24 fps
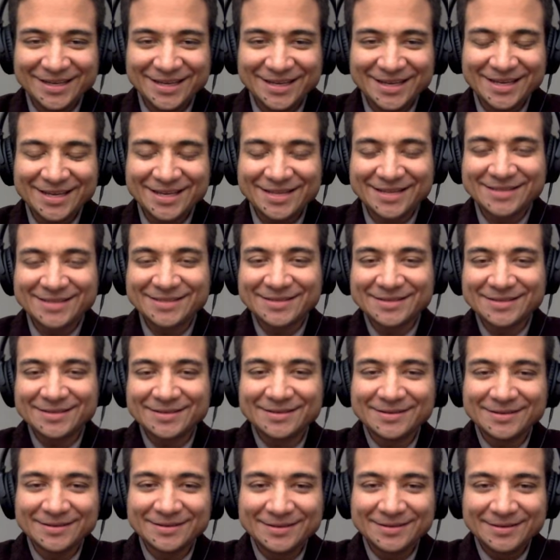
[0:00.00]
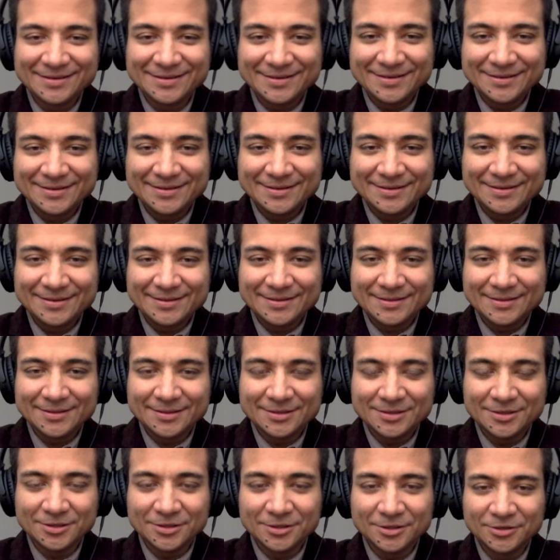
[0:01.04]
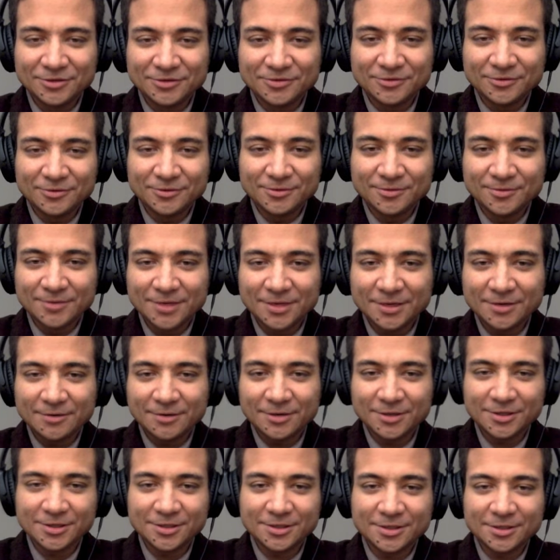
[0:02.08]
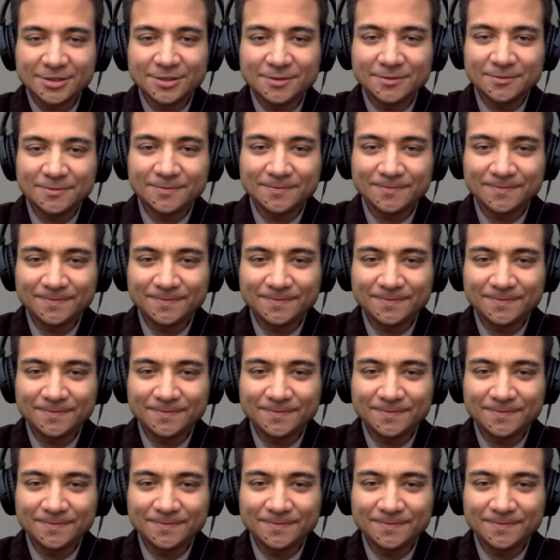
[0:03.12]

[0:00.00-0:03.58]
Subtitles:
And a colorful migration.